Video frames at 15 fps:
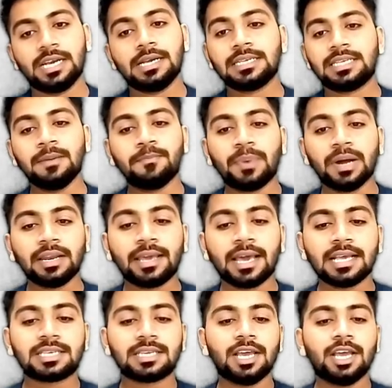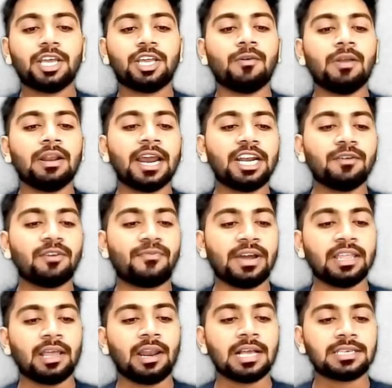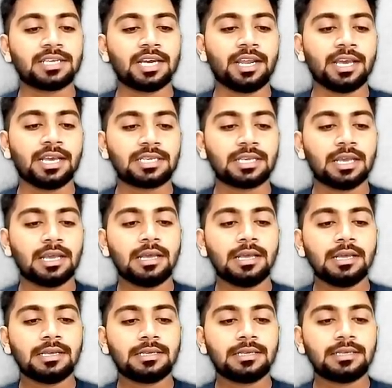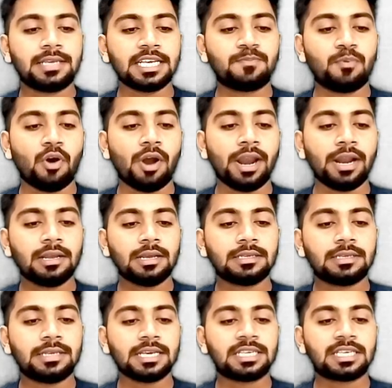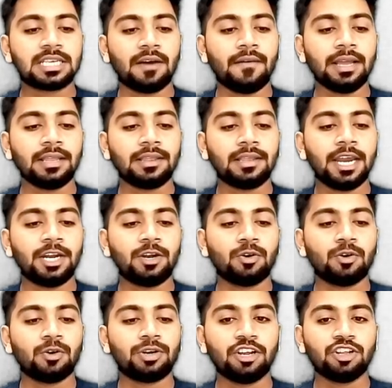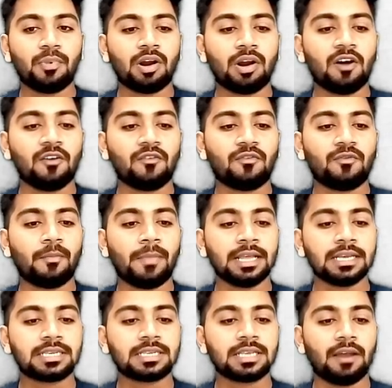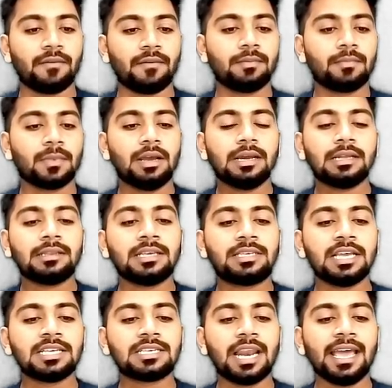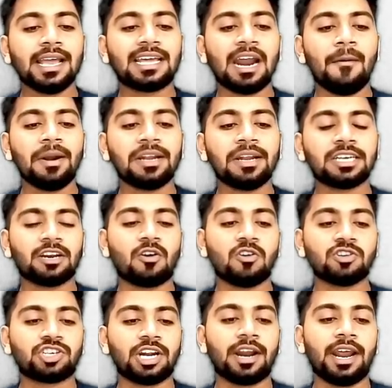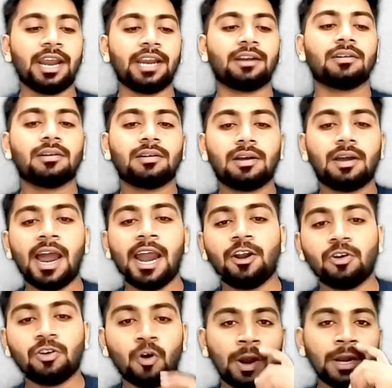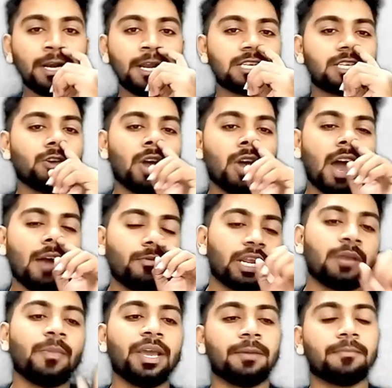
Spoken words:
Simple case, you will get your final answer is 6.67 into 10 to the power of minus 11. This is like gravitational constant, right? I don't know what it is, you have to tell me.